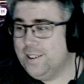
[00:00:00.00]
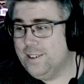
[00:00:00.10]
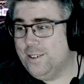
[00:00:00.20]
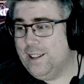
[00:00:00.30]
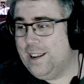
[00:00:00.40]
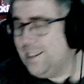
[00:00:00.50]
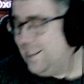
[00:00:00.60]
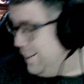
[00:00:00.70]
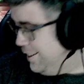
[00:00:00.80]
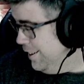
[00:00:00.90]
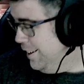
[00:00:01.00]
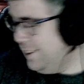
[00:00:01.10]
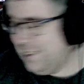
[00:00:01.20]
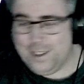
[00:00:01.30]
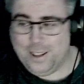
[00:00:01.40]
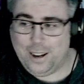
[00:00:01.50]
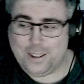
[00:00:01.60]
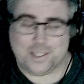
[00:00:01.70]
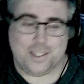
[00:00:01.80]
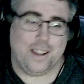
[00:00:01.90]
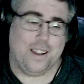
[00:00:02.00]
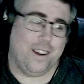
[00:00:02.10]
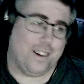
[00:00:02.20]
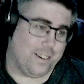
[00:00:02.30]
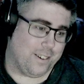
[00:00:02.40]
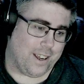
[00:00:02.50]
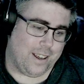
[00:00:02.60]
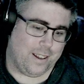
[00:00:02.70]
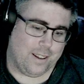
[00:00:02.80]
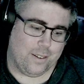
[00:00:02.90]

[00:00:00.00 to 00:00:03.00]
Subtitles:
Well, that'll say yeah, okay.